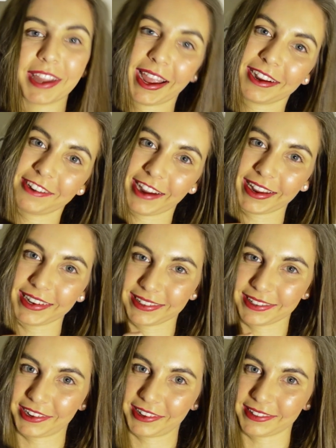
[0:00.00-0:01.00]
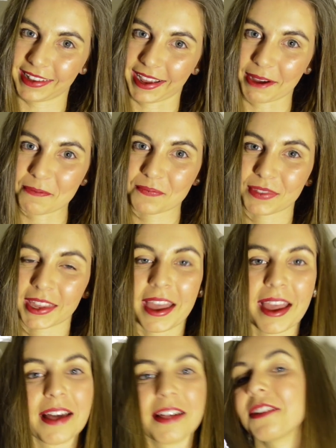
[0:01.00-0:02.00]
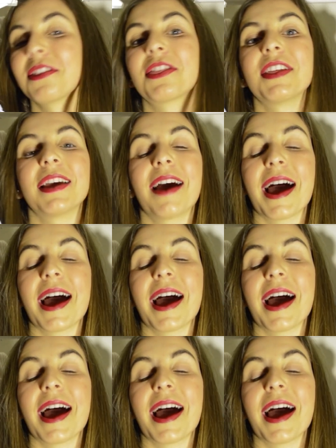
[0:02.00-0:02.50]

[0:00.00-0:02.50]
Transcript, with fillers: how great it turns out. The thing